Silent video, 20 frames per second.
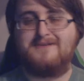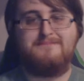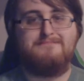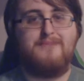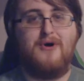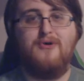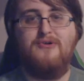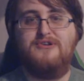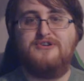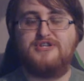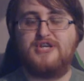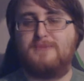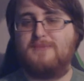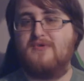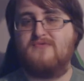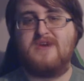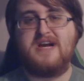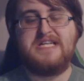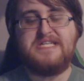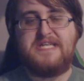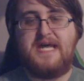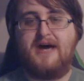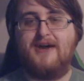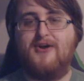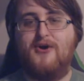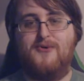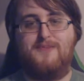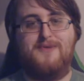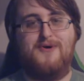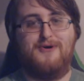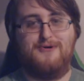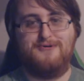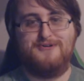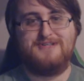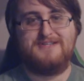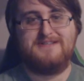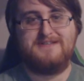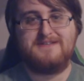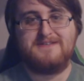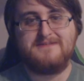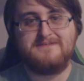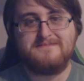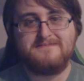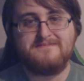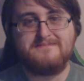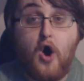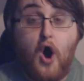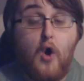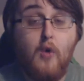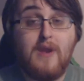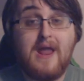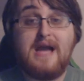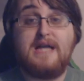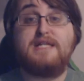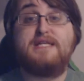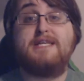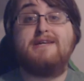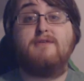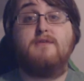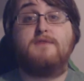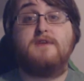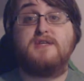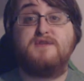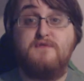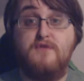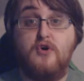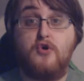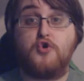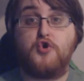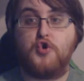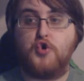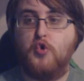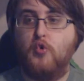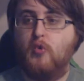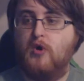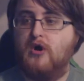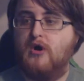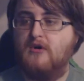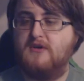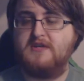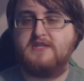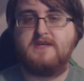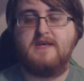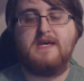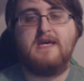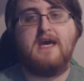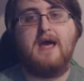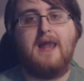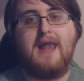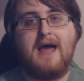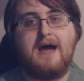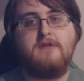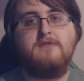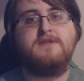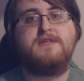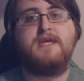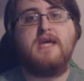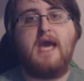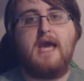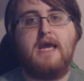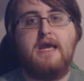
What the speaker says: modus operandi, almost. The whole idea of this virtual world is that it allows the